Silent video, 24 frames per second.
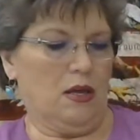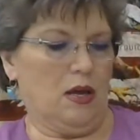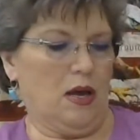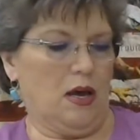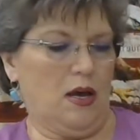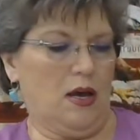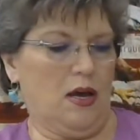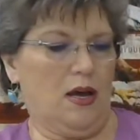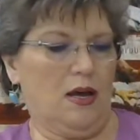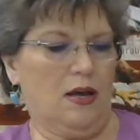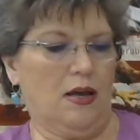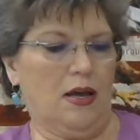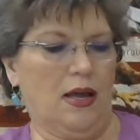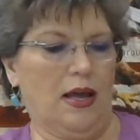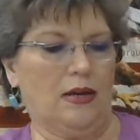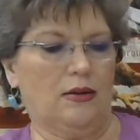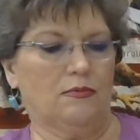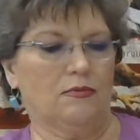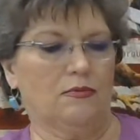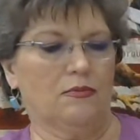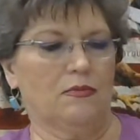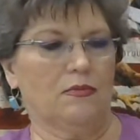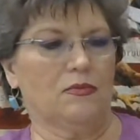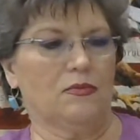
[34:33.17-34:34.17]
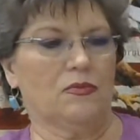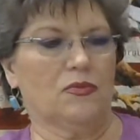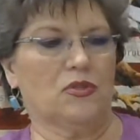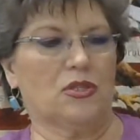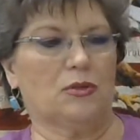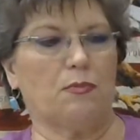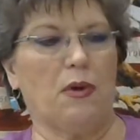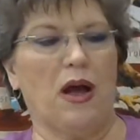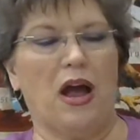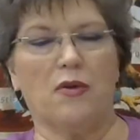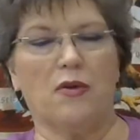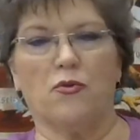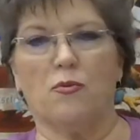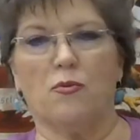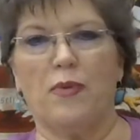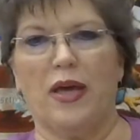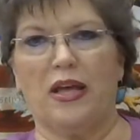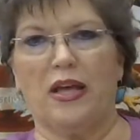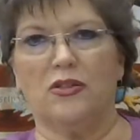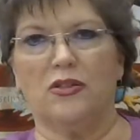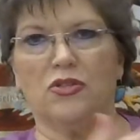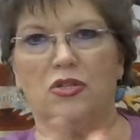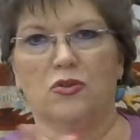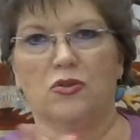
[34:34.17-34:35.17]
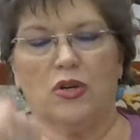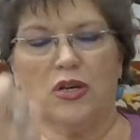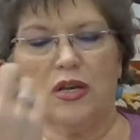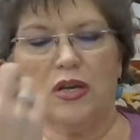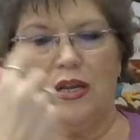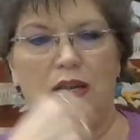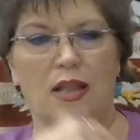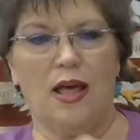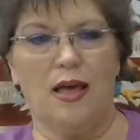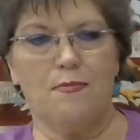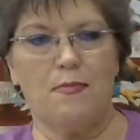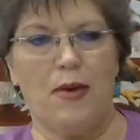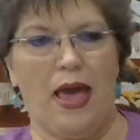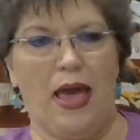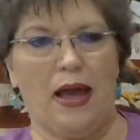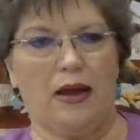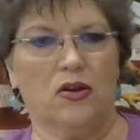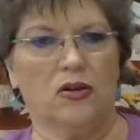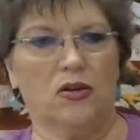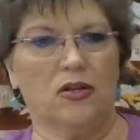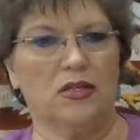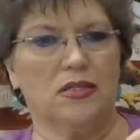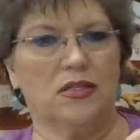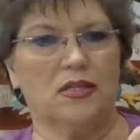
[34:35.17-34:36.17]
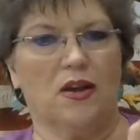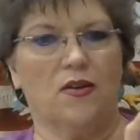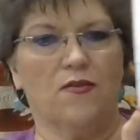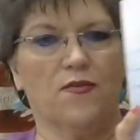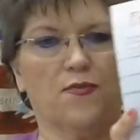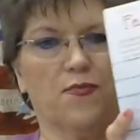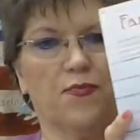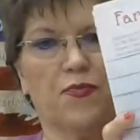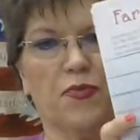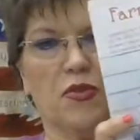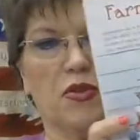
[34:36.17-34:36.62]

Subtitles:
and spiral bound so it can lay back on itself.